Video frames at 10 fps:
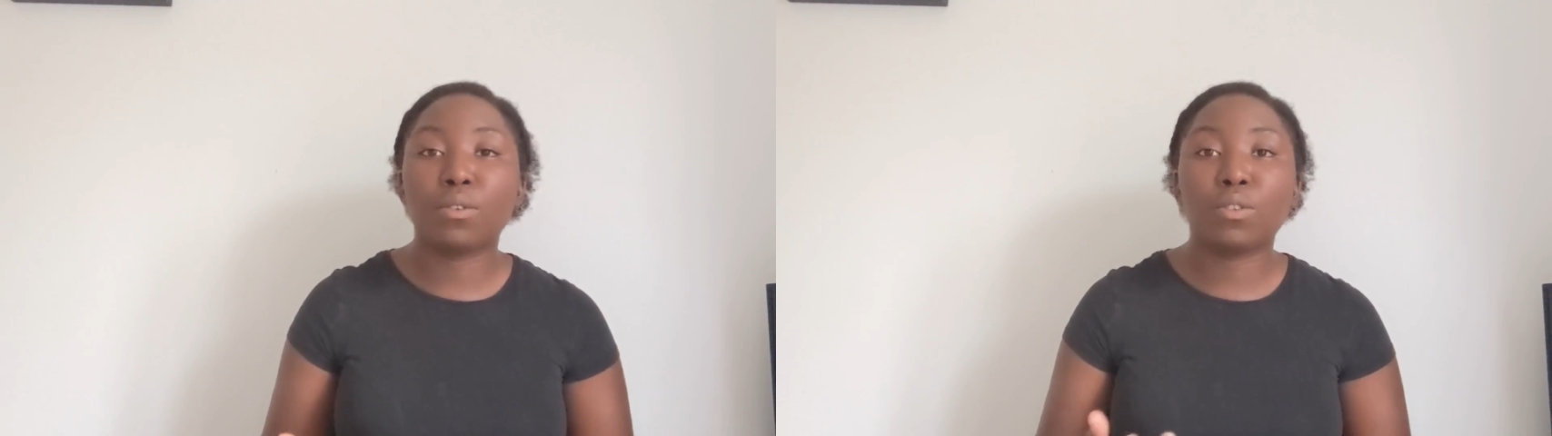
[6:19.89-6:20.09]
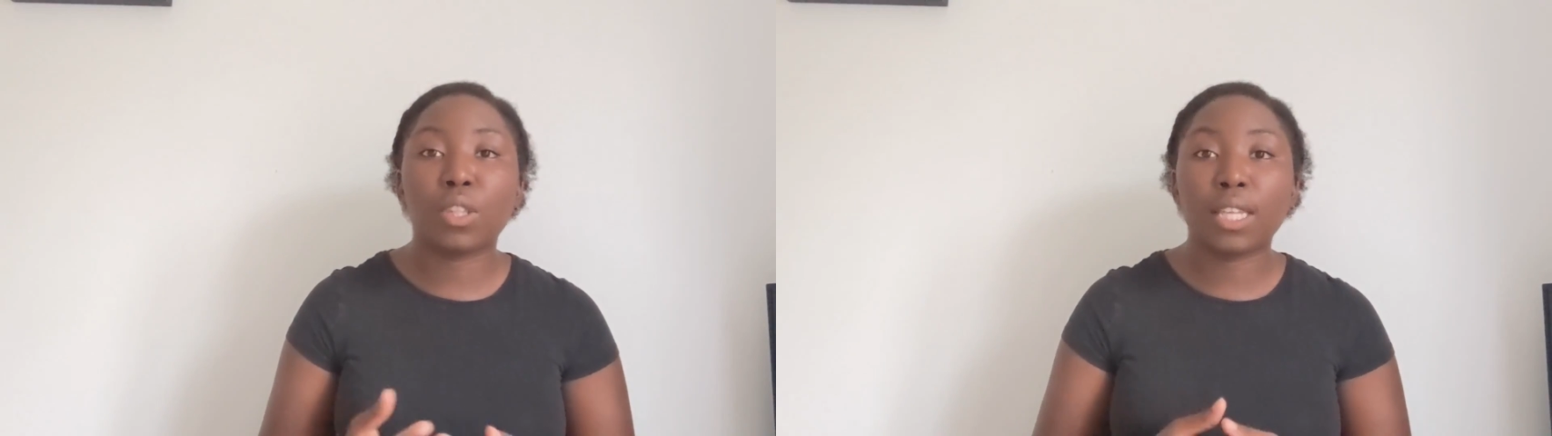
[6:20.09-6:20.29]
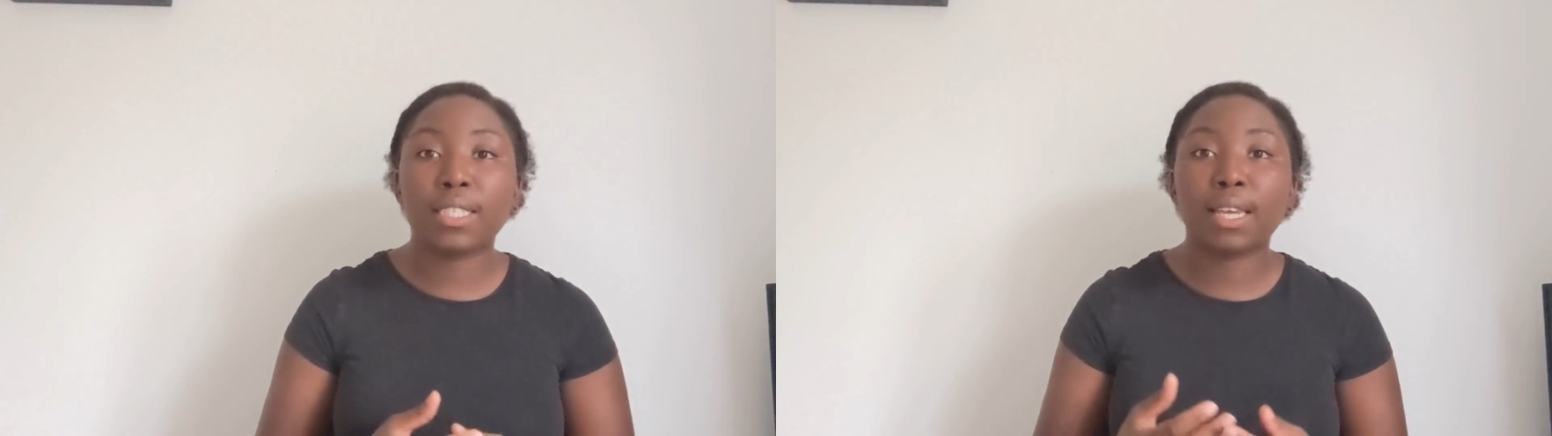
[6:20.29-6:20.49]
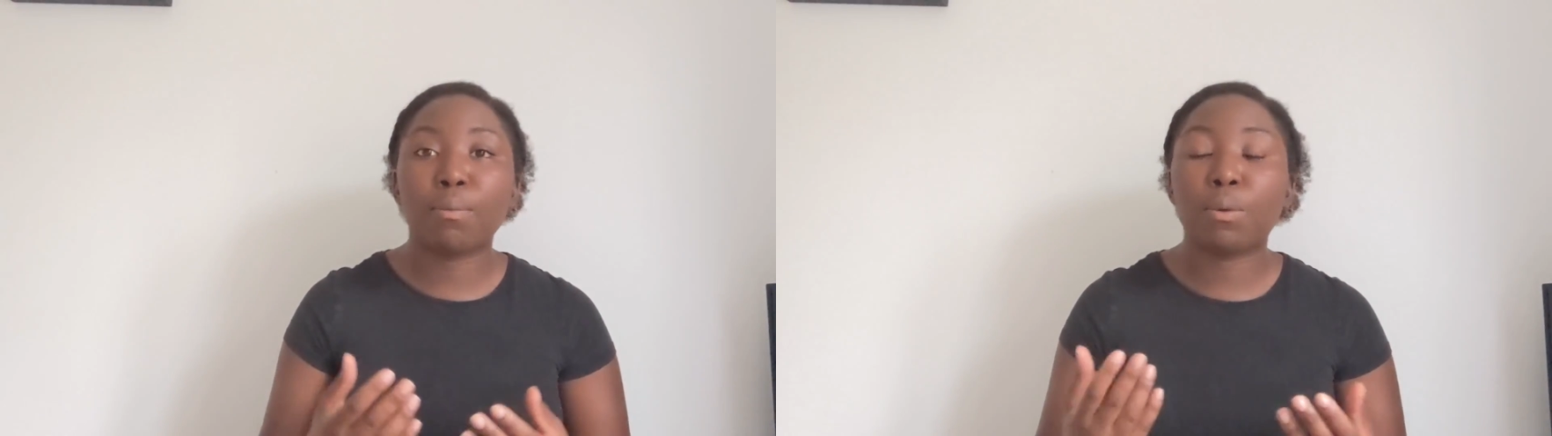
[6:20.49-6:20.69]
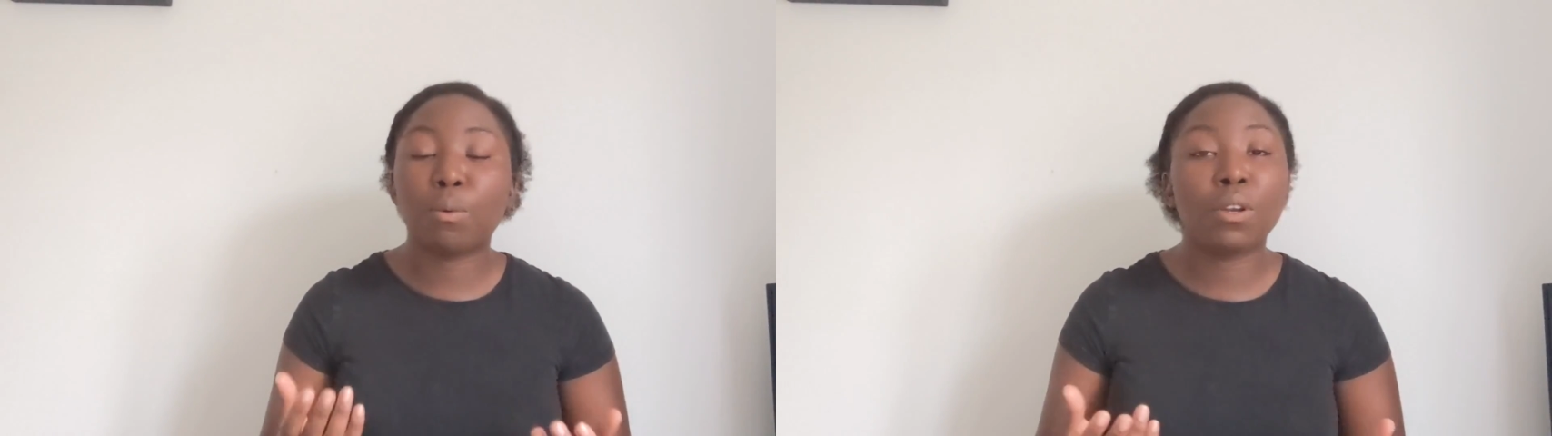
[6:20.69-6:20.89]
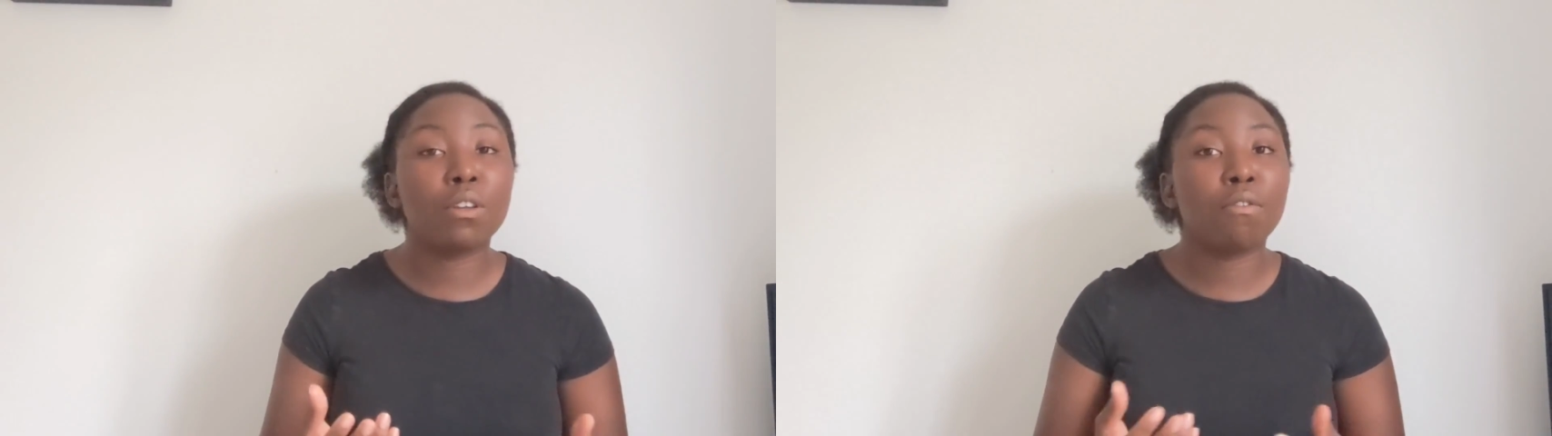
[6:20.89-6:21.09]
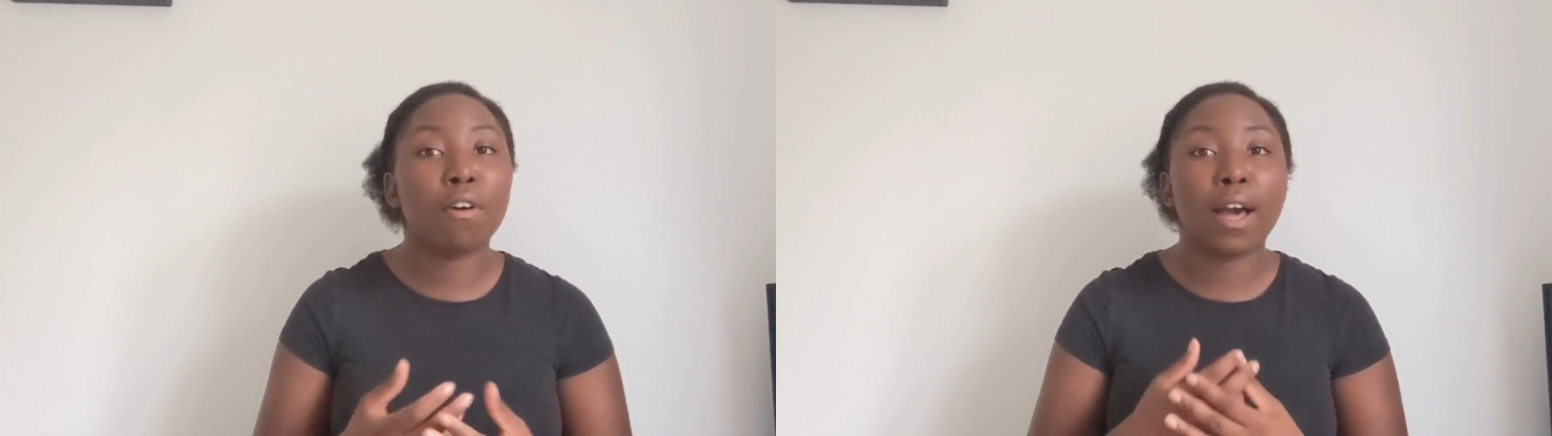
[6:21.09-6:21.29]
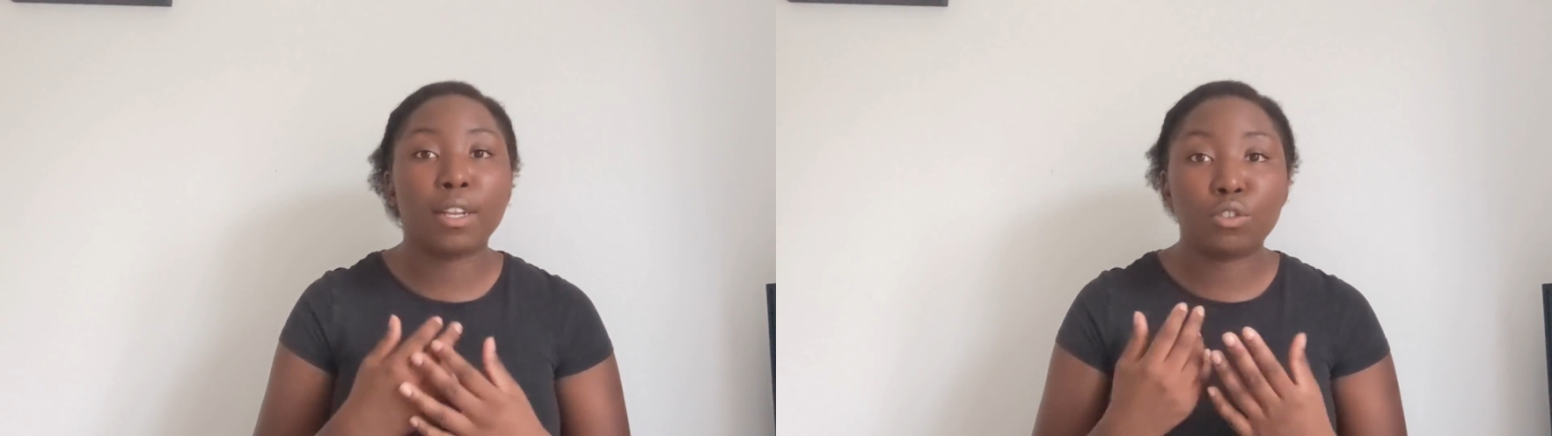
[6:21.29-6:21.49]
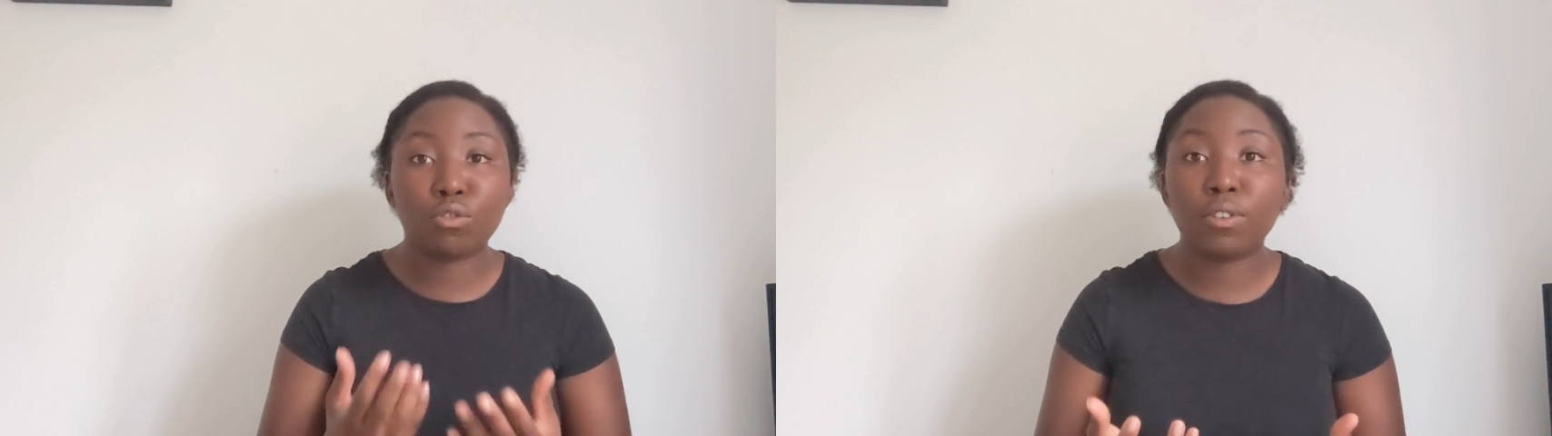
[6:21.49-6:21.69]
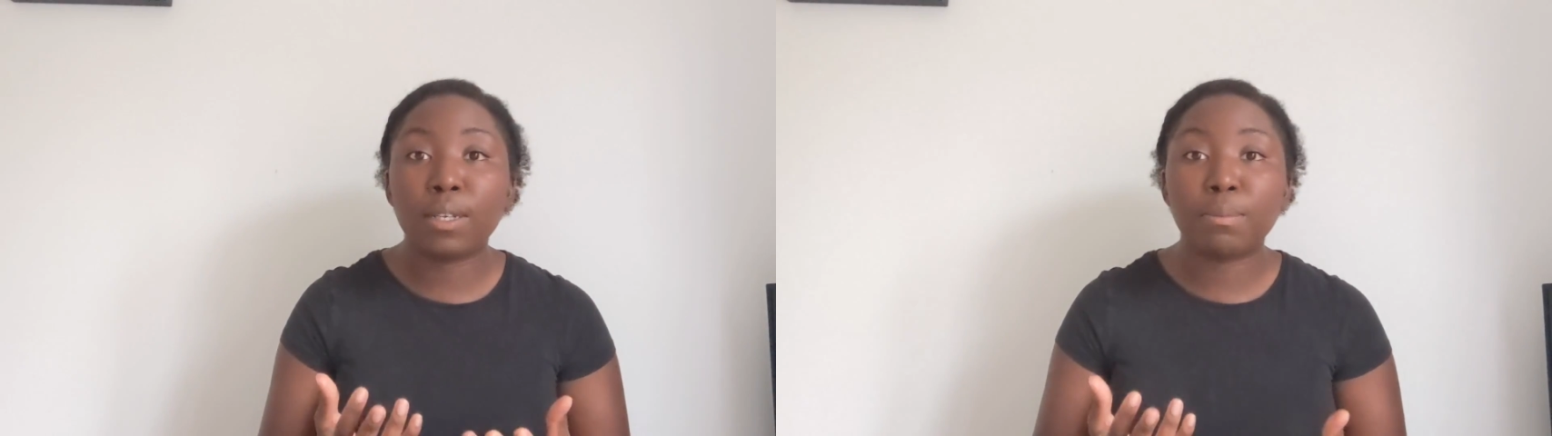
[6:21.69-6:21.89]
things that we wanted for our
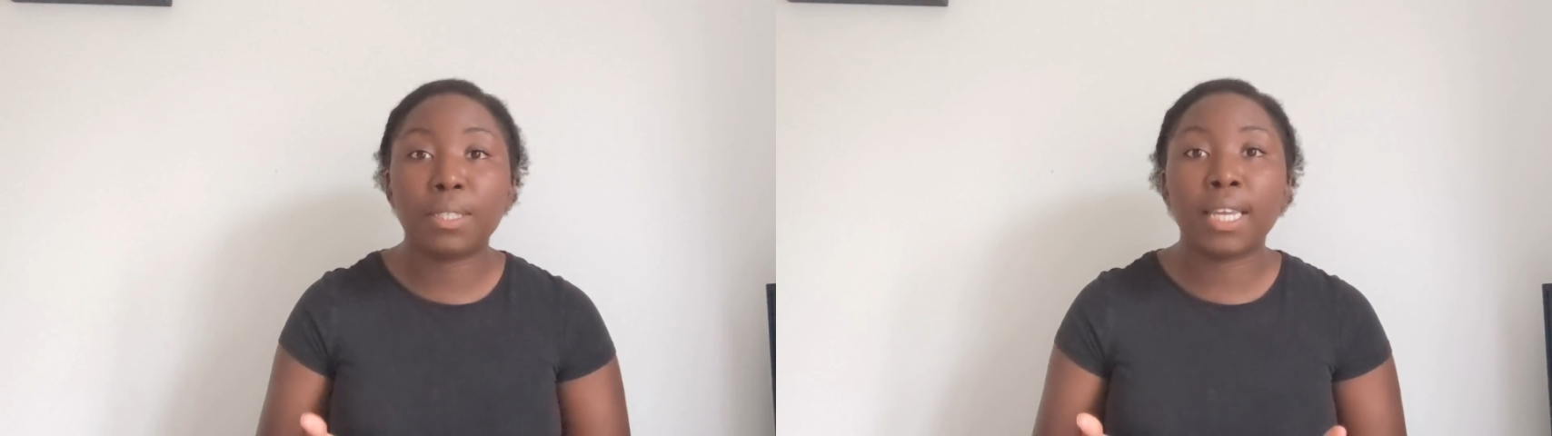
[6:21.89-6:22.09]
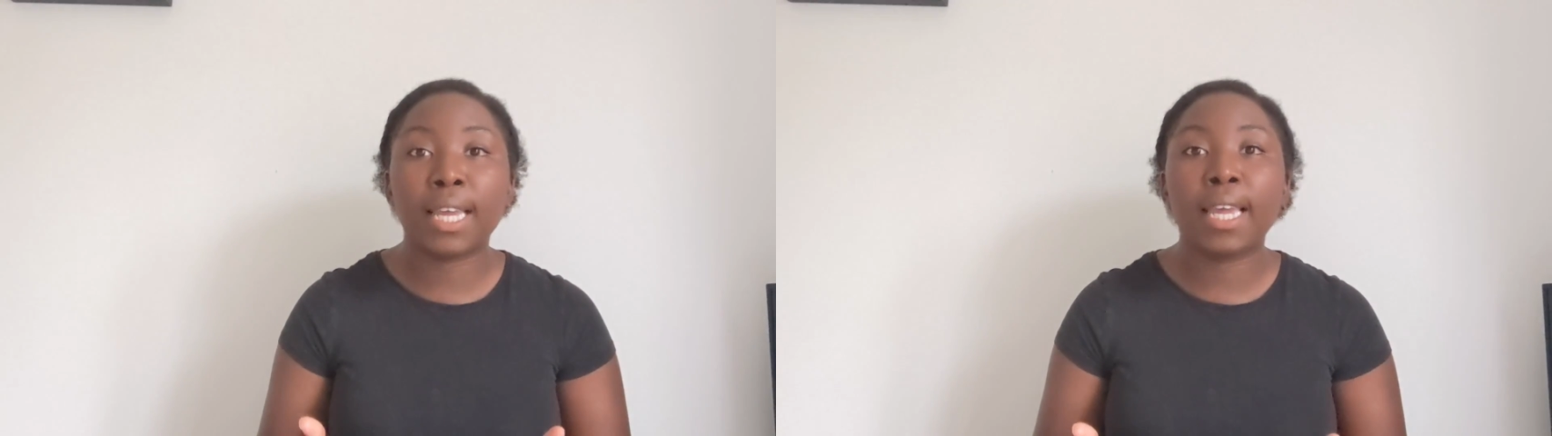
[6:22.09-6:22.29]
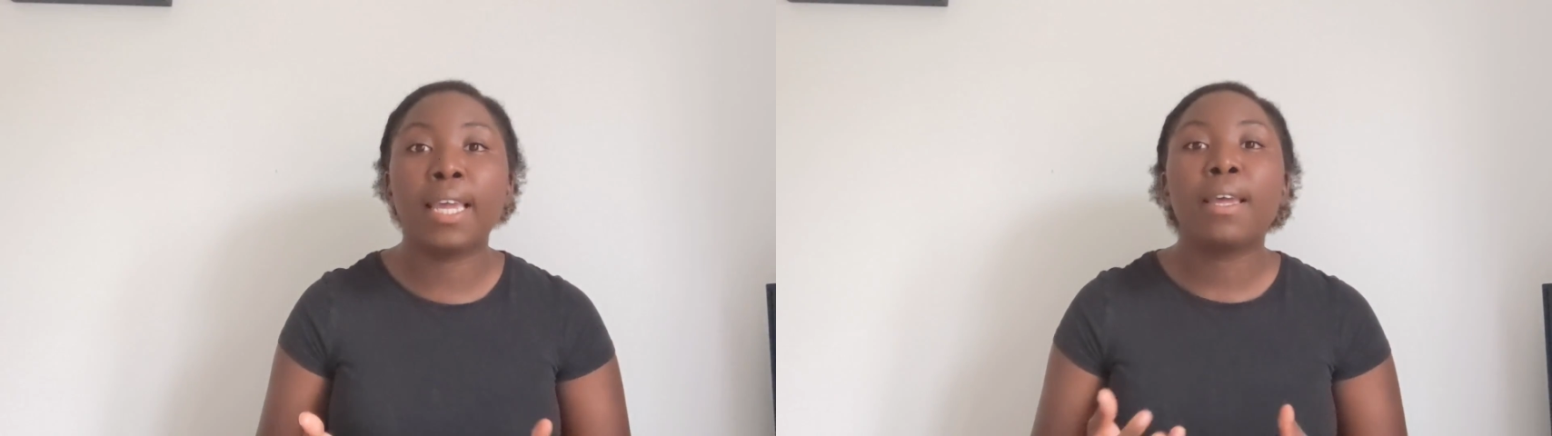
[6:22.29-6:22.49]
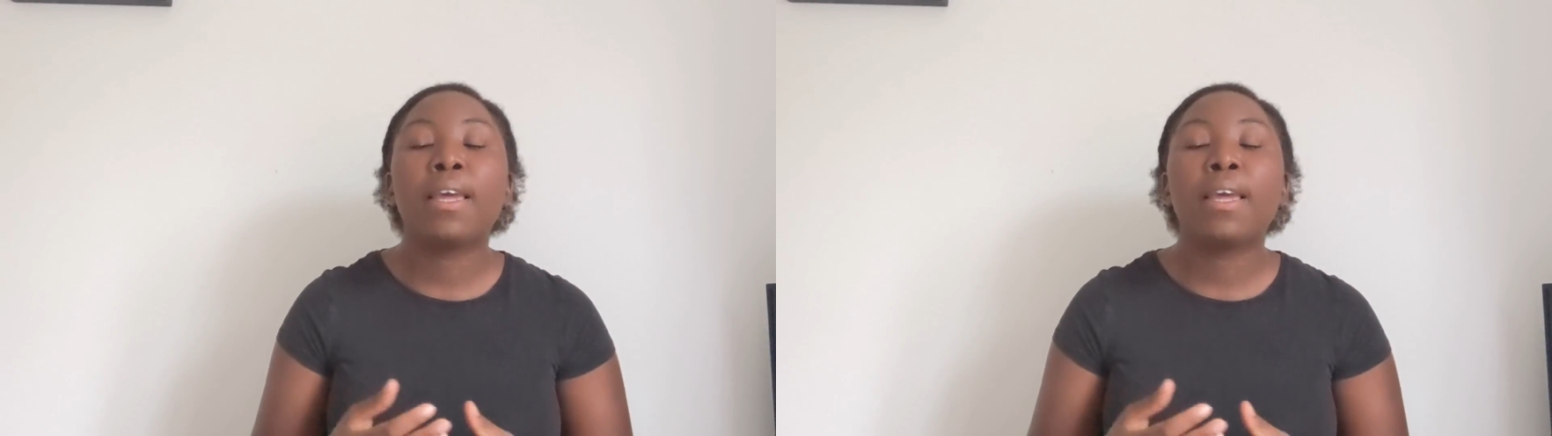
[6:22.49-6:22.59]
dream day.